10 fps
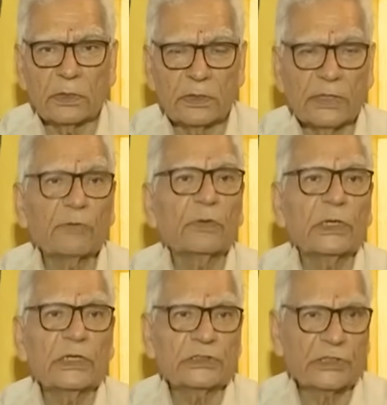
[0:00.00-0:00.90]

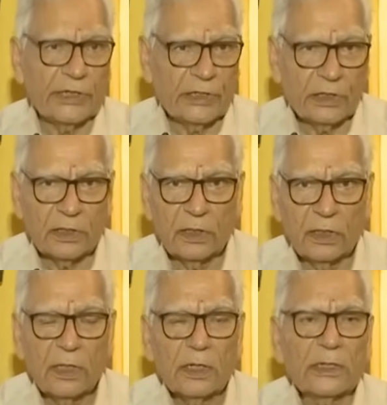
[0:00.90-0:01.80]
liquid inside it,
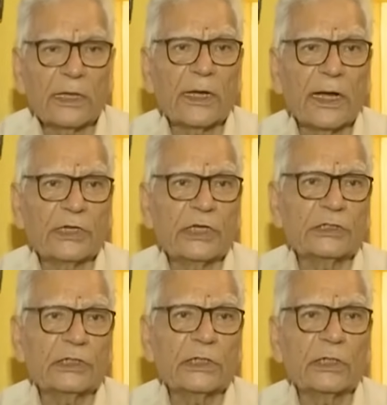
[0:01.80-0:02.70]
mm-hmm. like
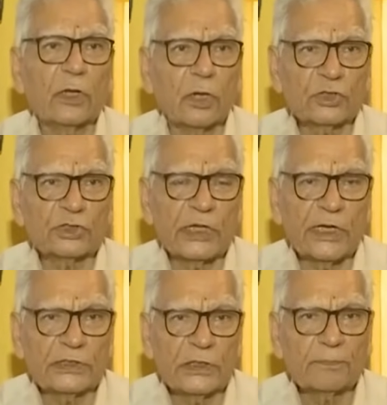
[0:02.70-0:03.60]
hydrogen,
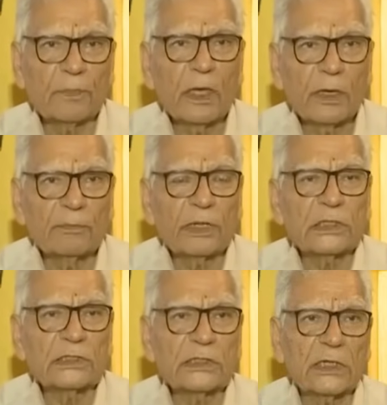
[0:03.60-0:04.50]
oxidizer, mm-hmm.
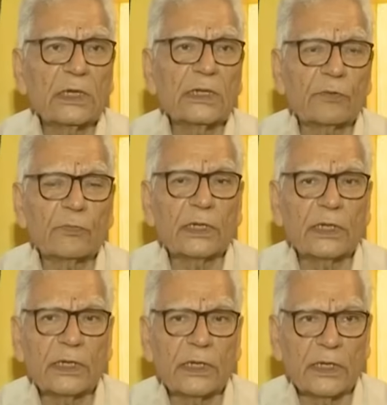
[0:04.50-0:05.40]
because these are all liquid
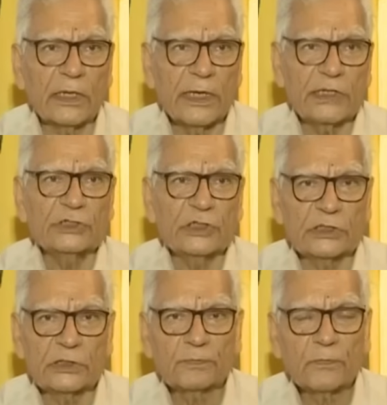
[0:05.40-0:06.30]

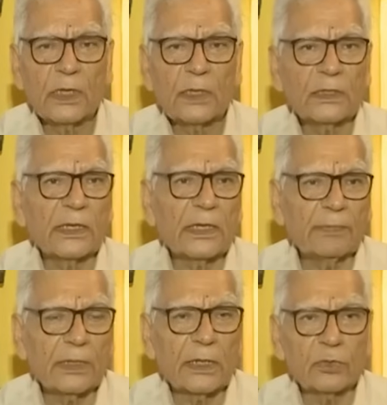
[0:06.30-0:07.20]
engines. Mm-hmm. They
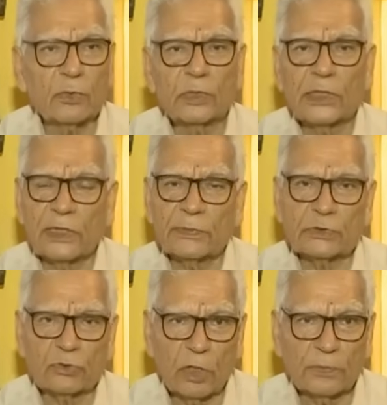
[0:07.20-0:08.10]
can be controlled, they can
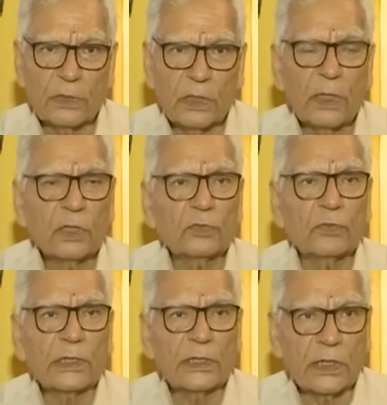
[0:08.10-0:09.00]
be stopped.
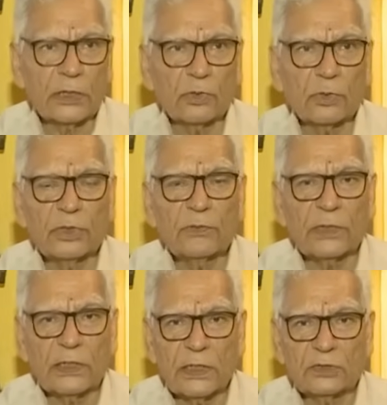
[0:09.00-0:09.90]
So we can control it,
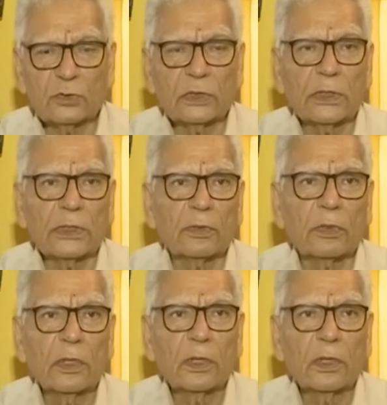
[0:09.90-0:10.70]
we can also the